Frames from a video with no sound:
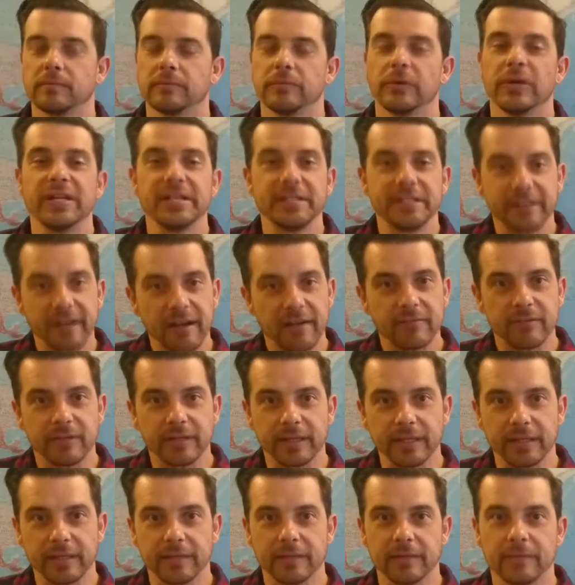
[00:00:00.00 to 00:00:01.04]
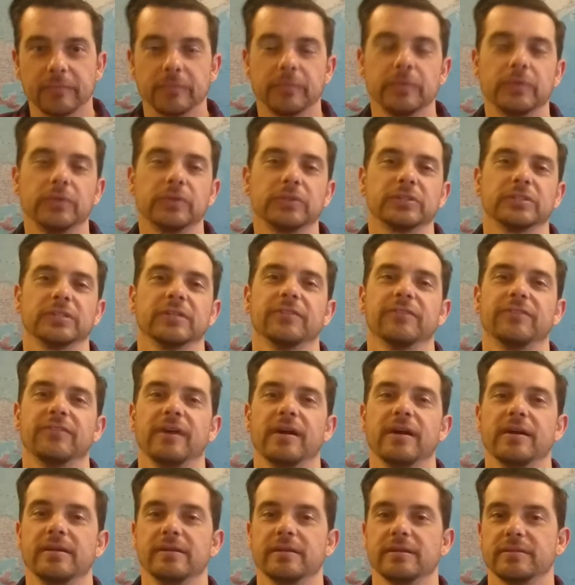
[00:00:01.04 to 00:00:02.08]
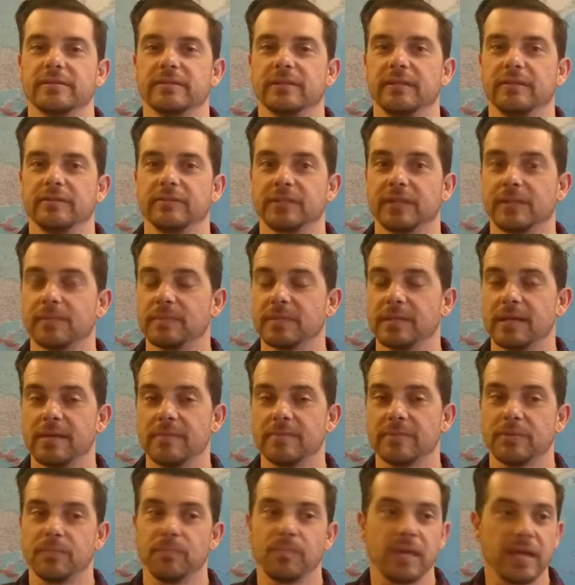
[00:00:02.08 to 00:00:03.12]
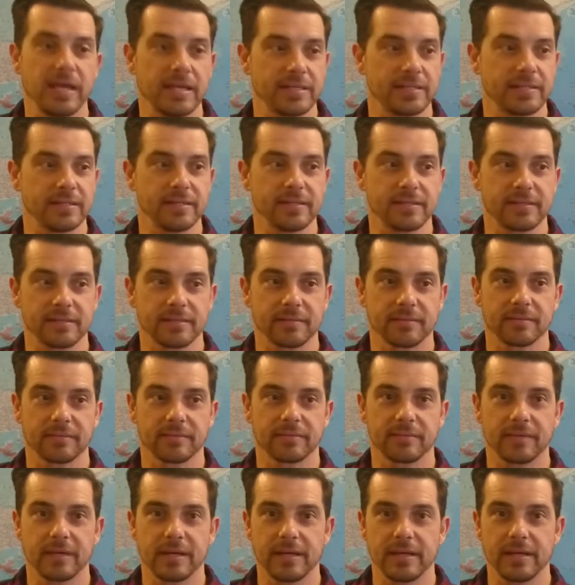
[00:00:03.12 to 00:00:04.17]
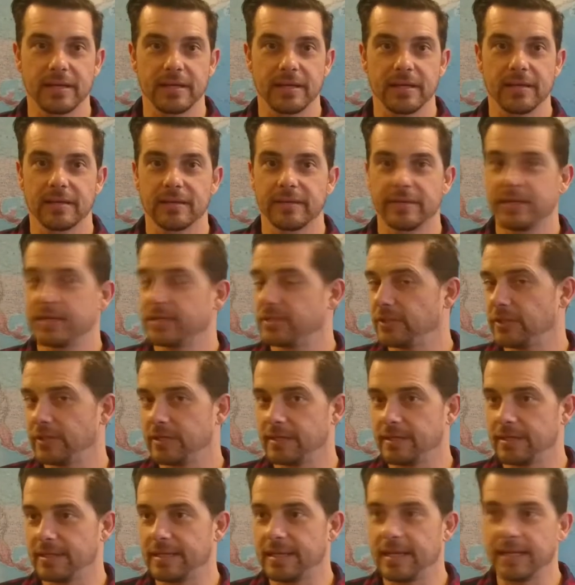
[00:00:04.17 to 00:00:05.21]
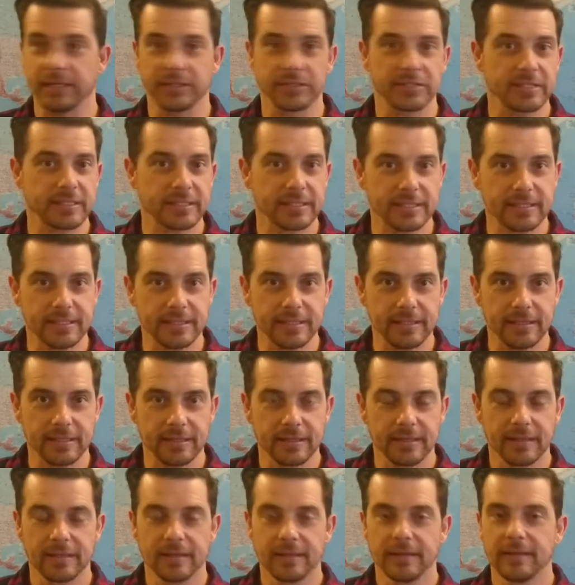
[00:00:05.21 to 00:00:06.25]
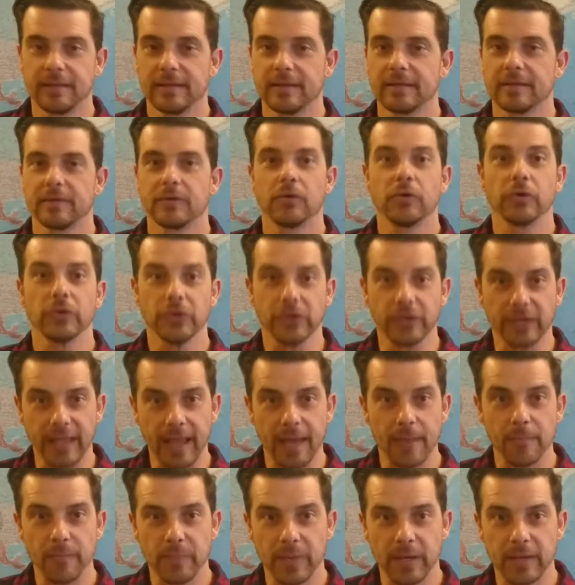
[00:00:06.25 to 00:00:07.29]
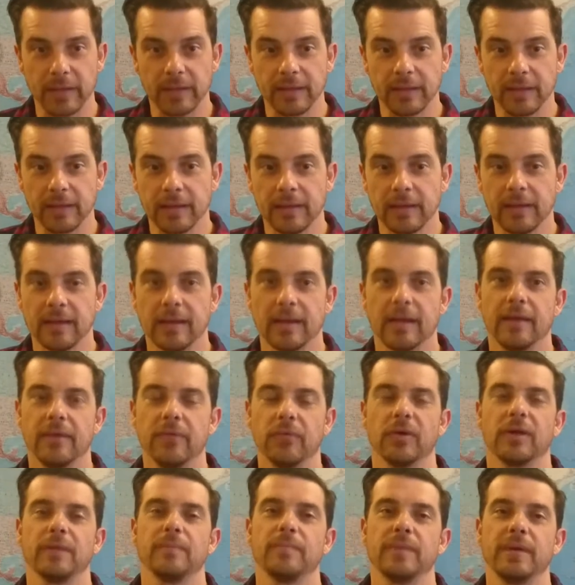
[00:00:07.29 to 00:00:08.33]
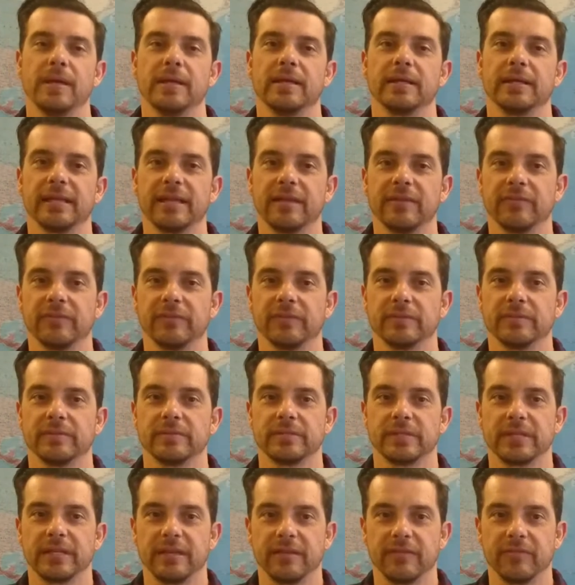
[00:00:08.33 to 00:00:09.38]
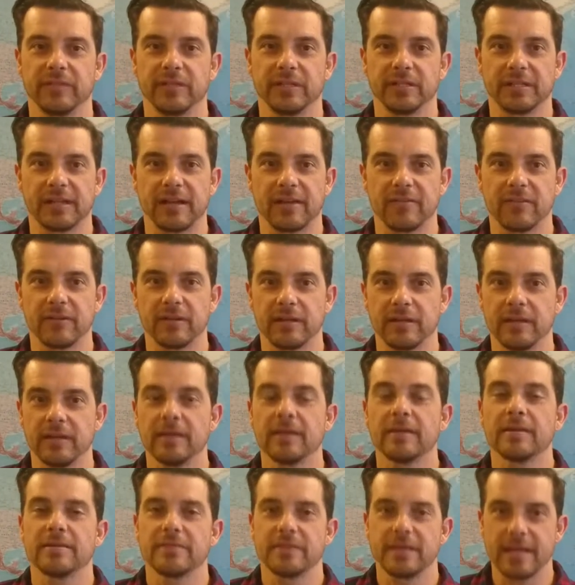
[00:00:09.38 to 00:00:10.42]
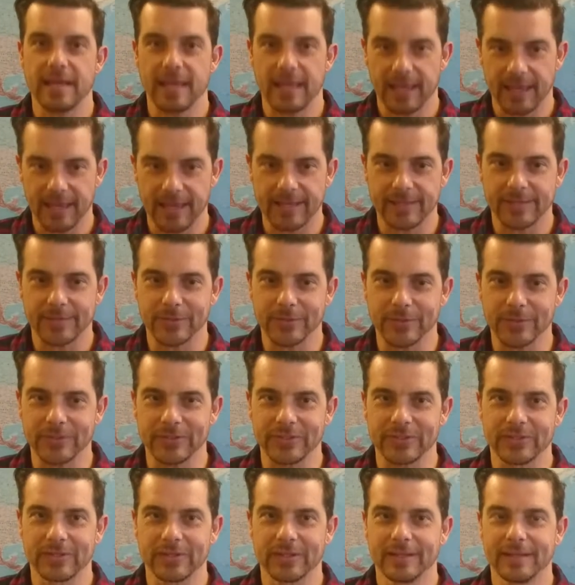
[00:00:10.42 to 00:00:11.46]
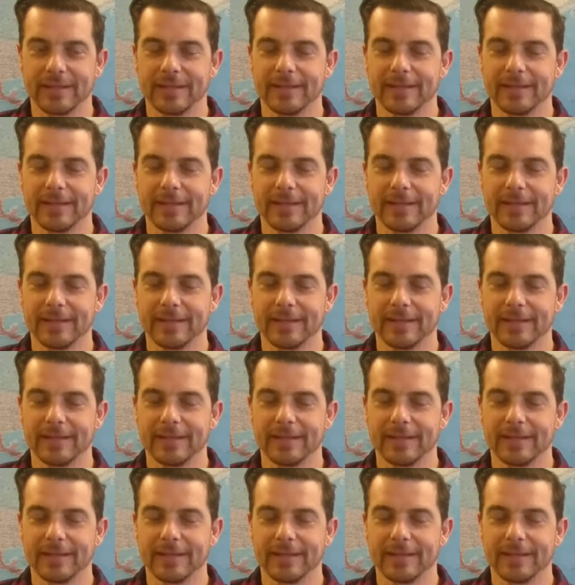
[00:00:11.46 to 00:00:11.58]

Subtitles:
When traveling, we also find ourselves sometimes in places where there's not electricity, or you're camping, and what better gift to give the traveler than a head torch?